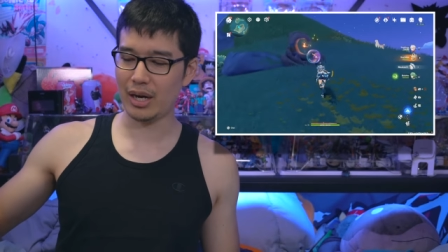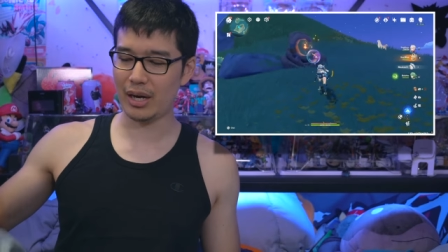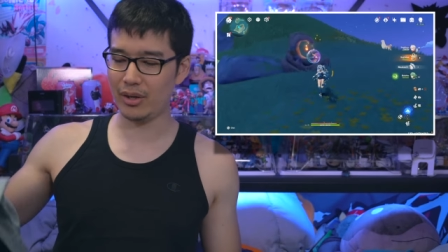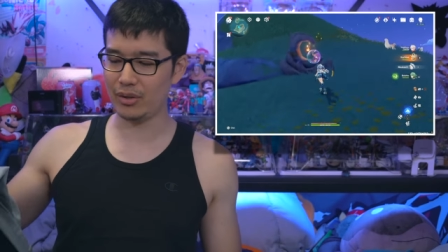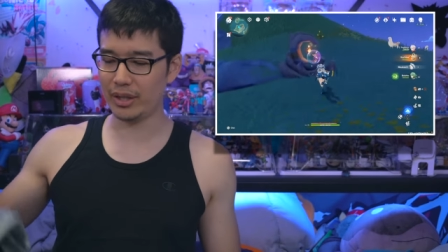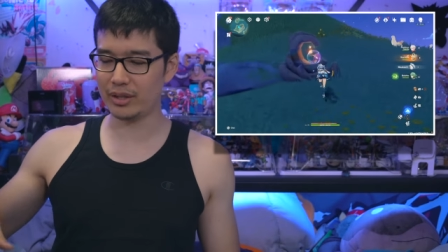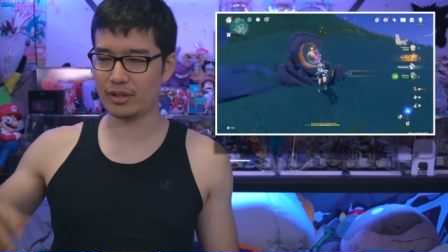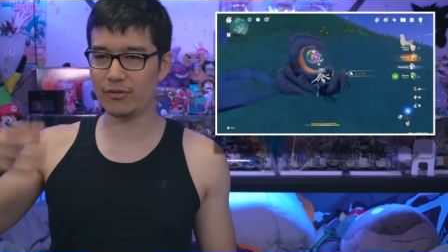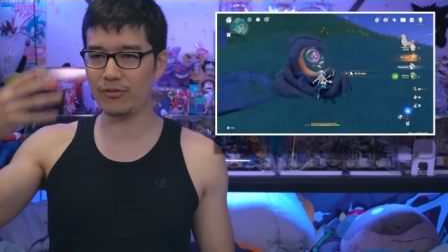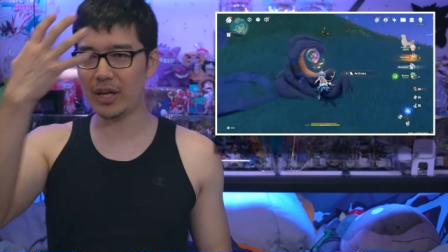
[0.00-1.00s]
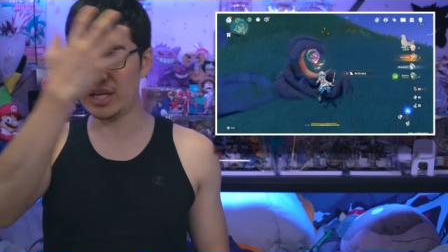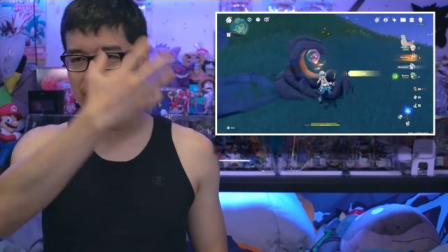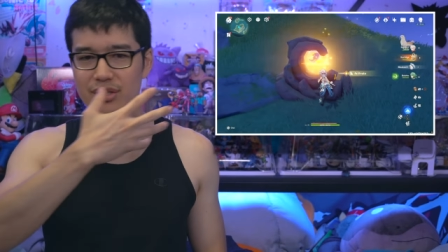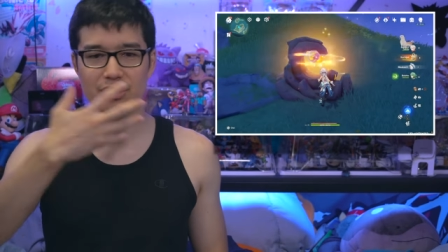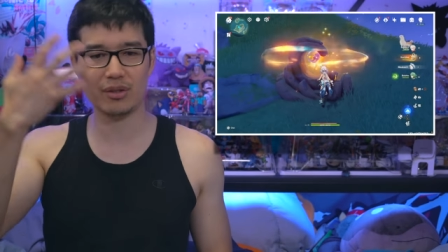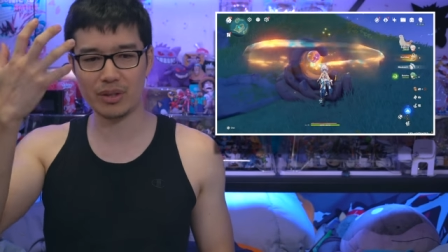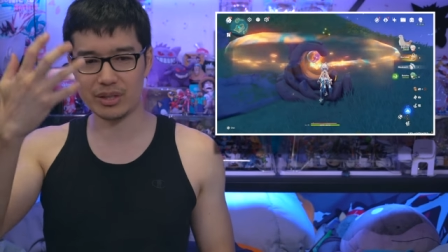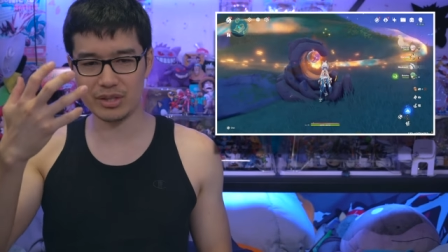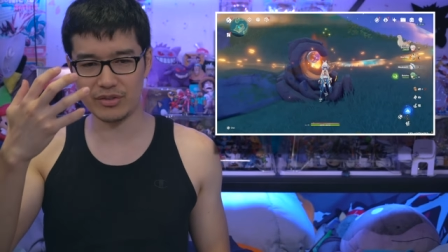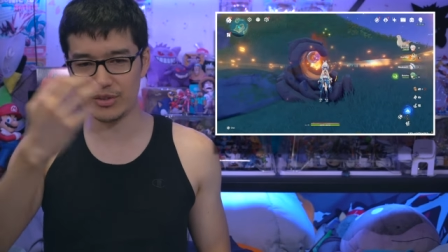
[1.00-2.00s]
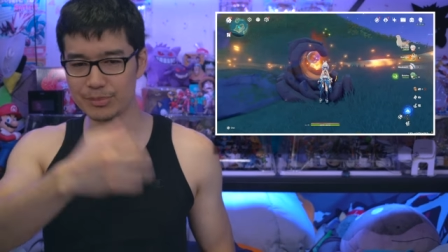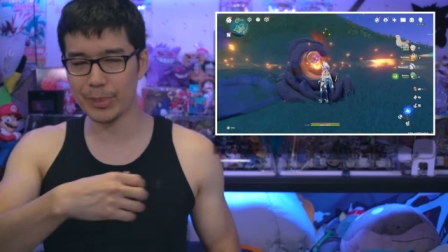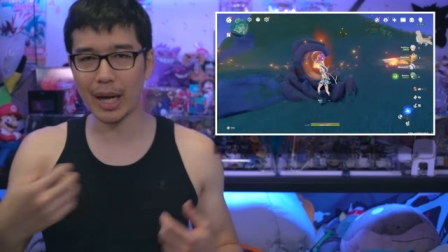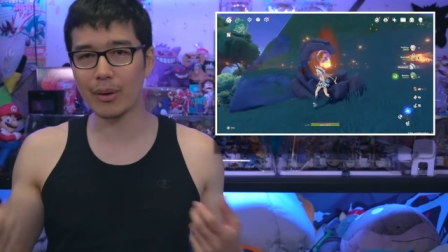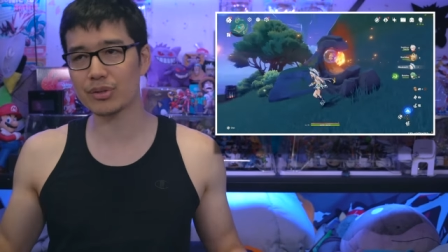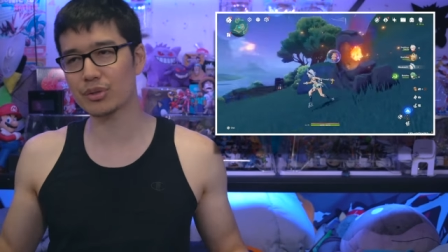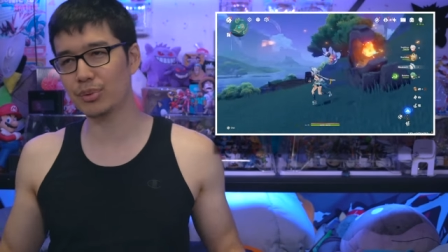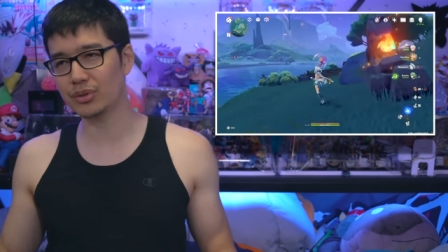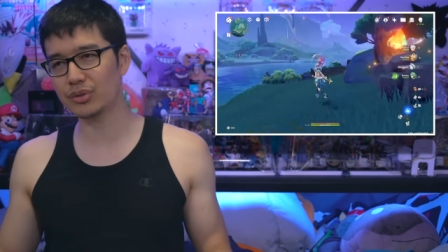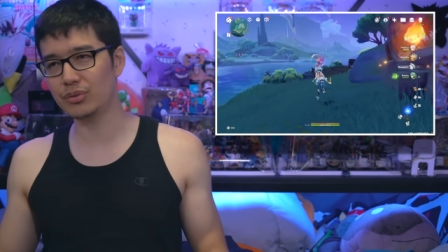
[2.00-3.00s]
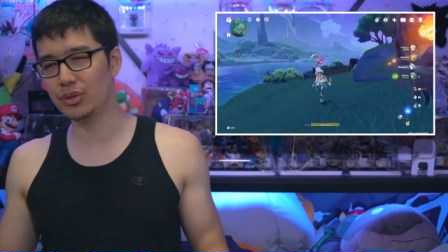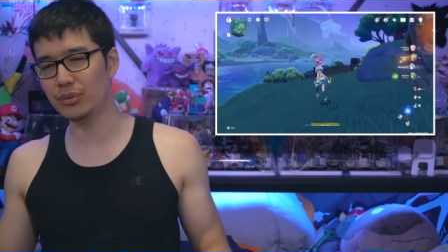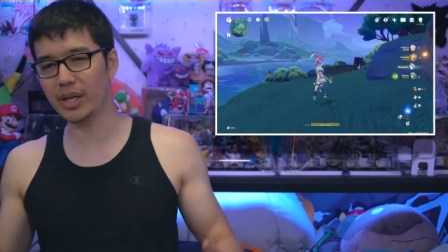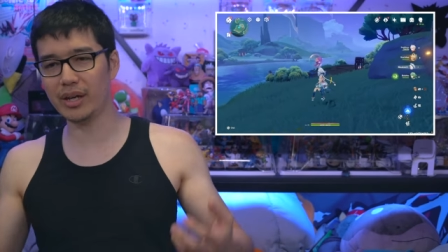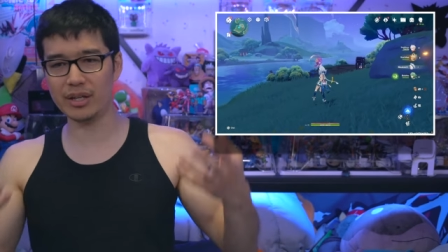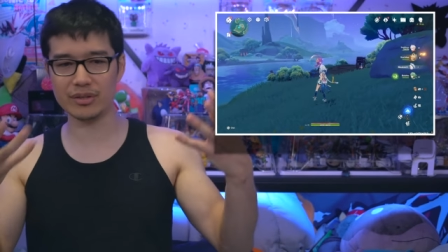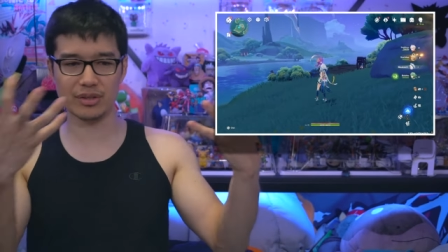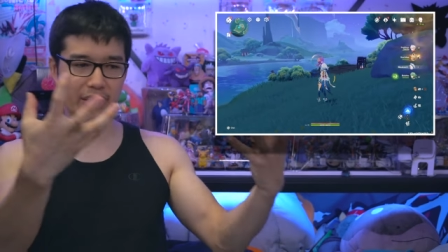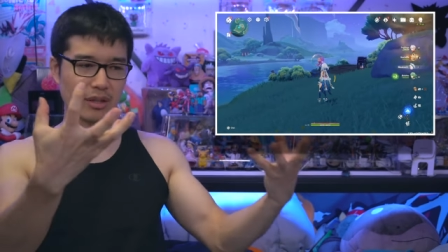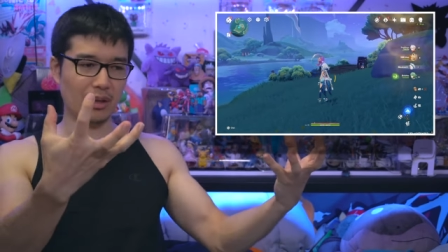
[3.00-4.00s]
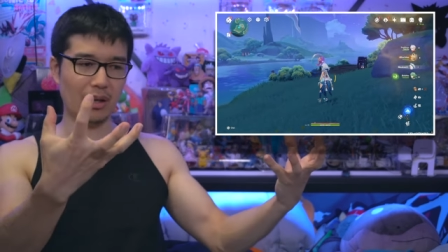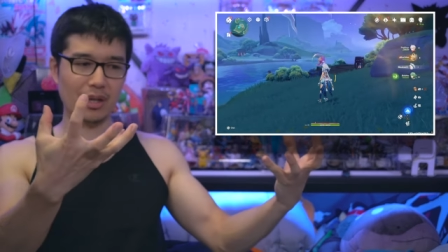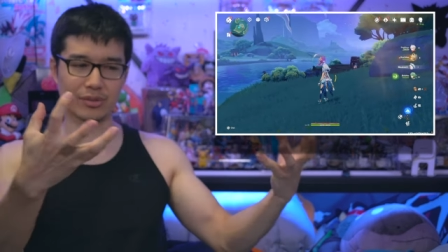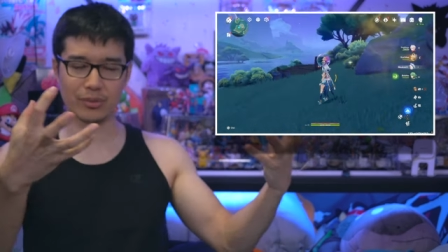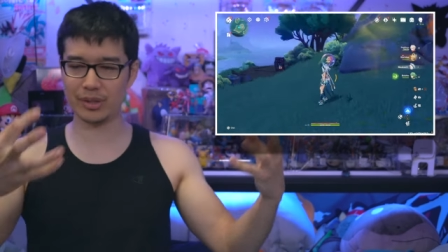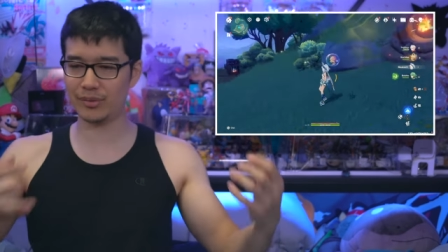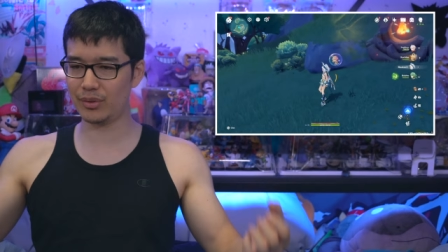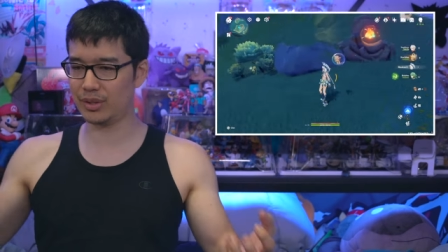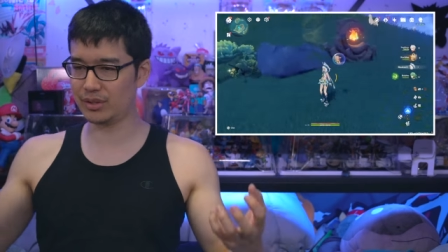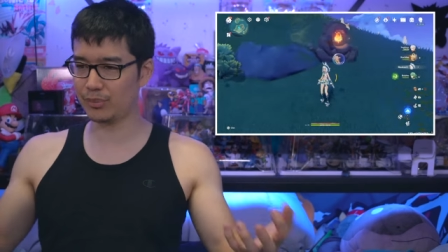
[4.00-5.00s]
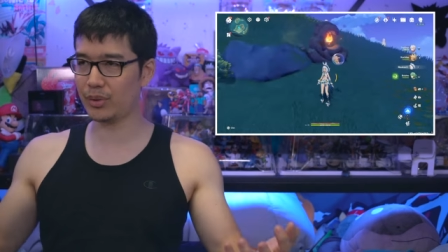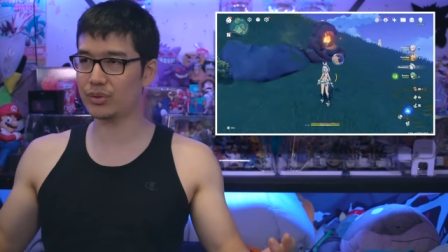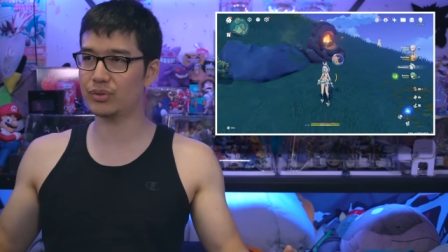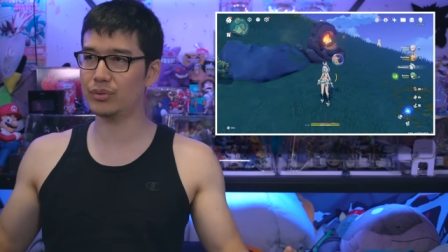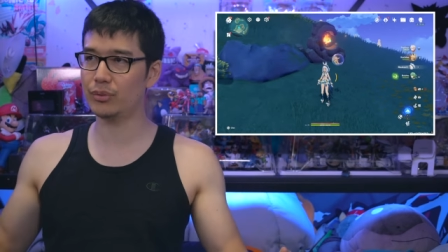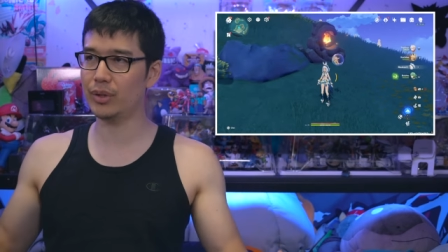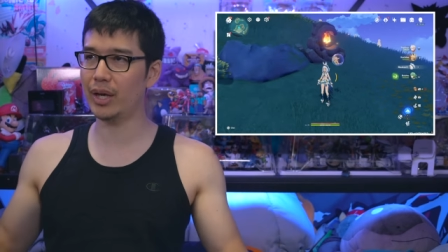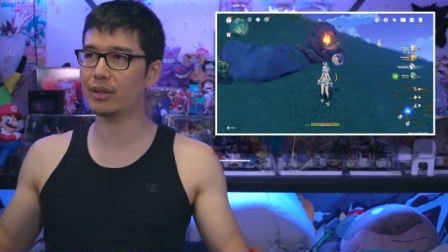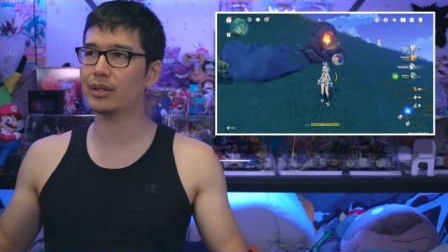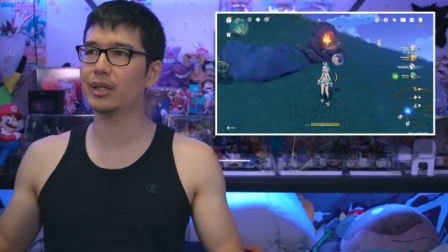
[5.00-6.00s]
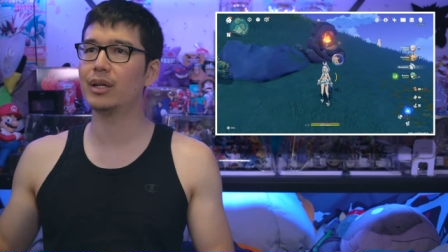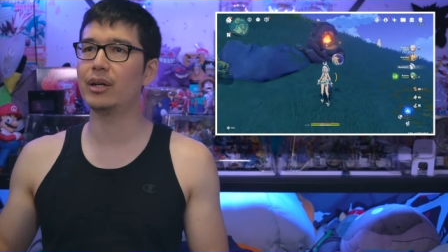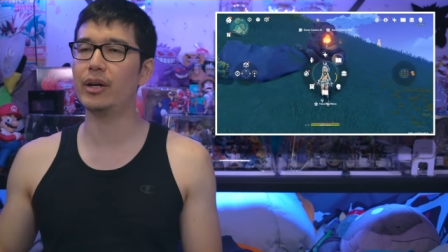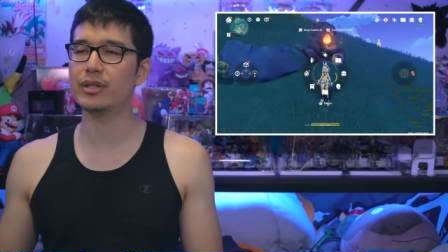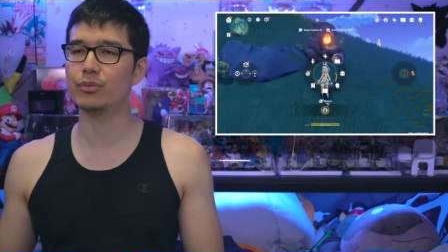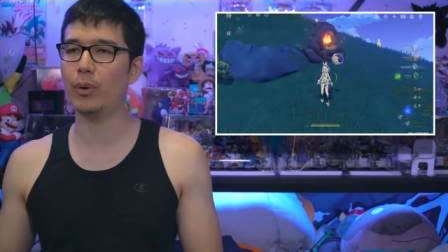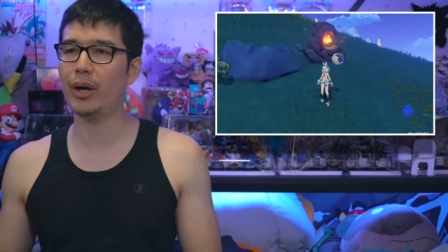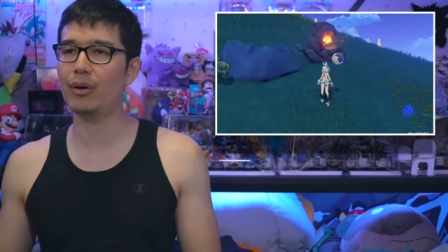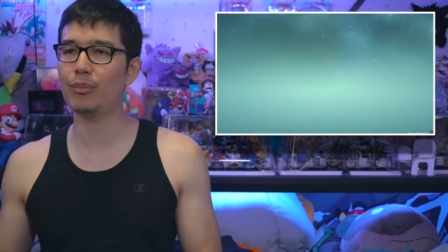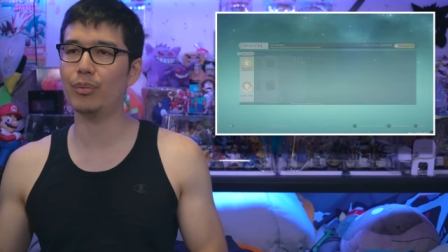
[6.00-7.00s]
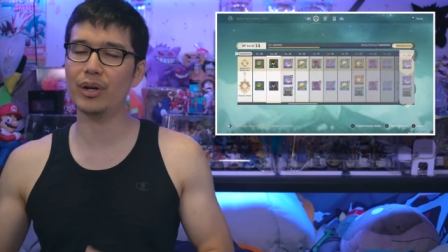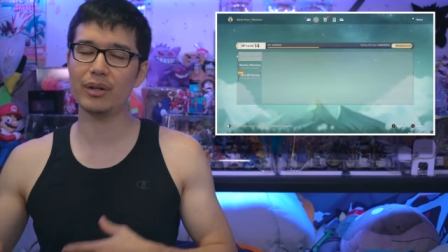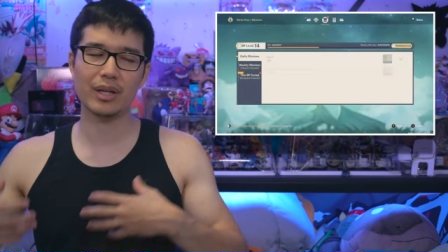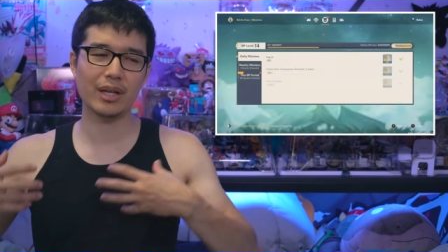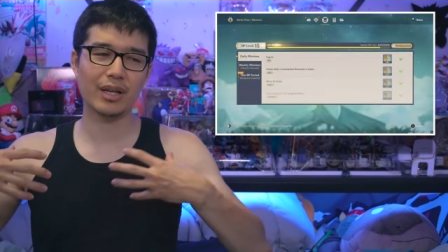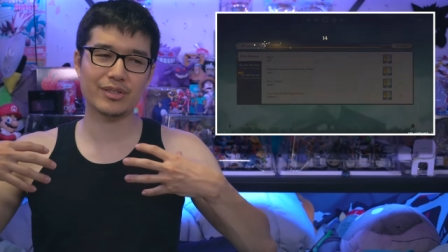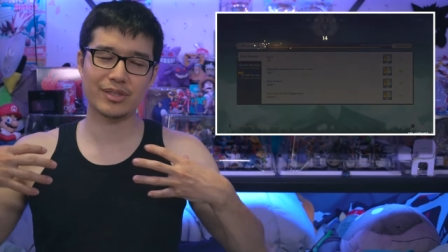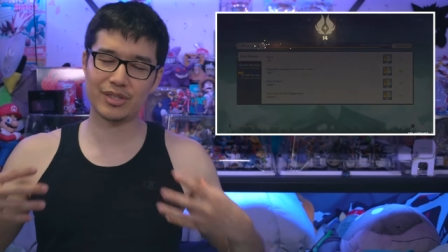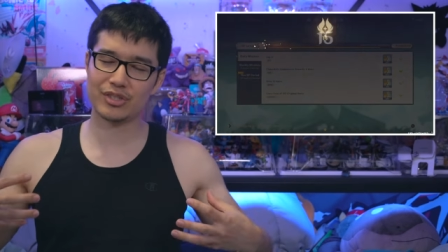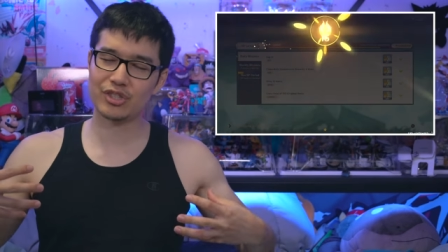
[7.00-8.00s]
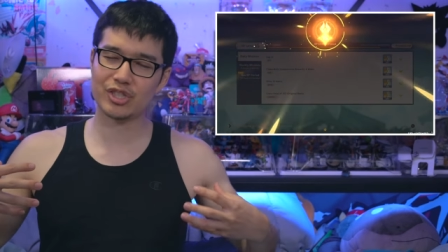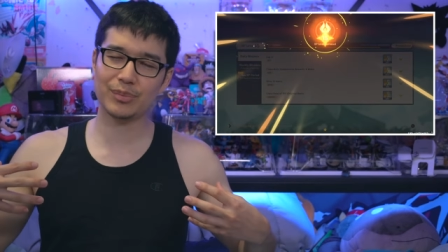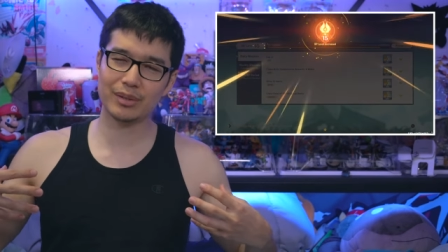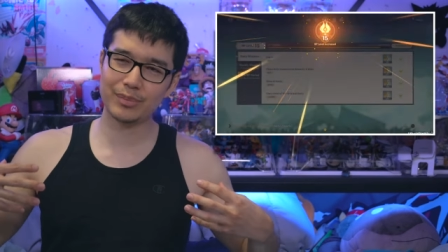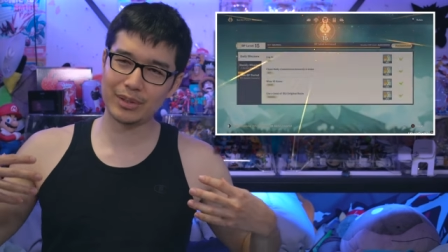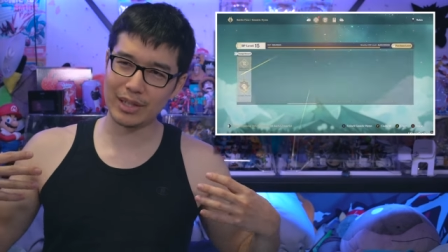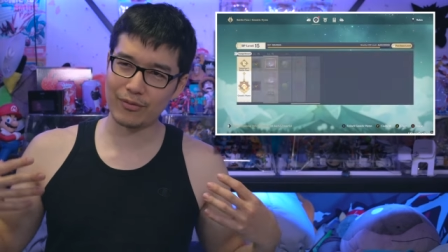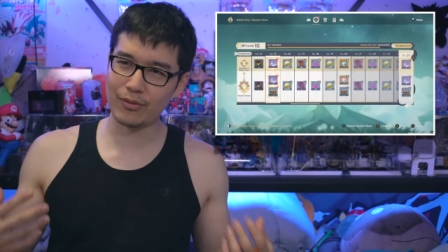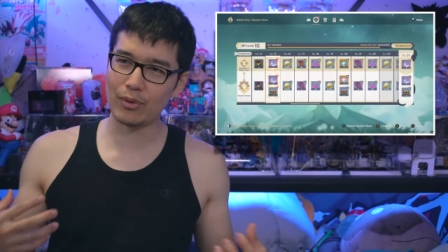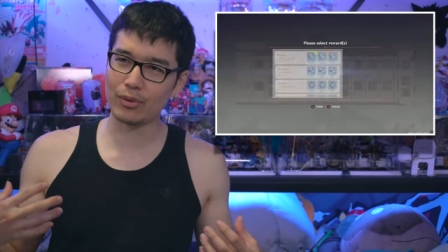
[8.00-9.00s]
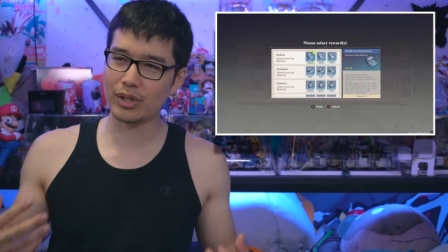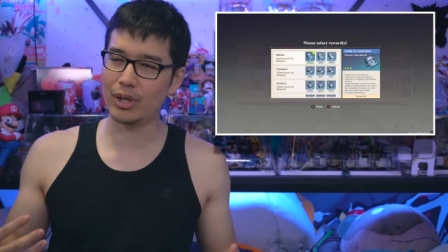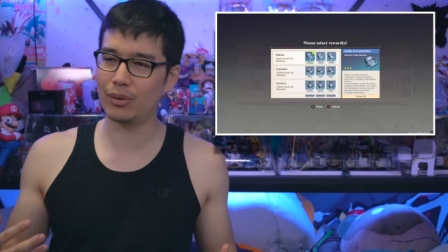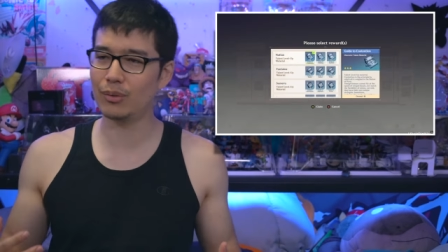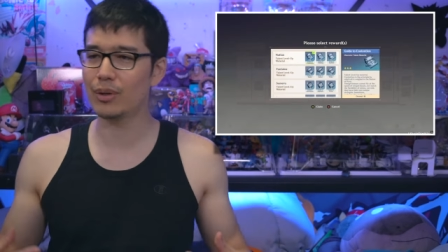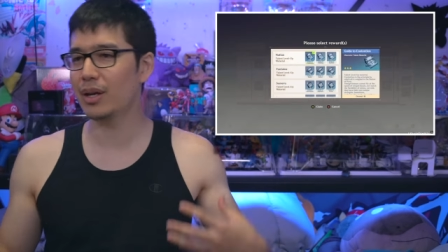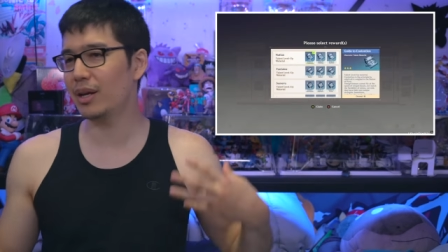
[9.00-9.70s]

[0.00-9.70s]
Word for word: I know like the face and all that stuff. His power is supposed to do that. His like claws or whatever is supposed to do that as well. But such just something about that fur coat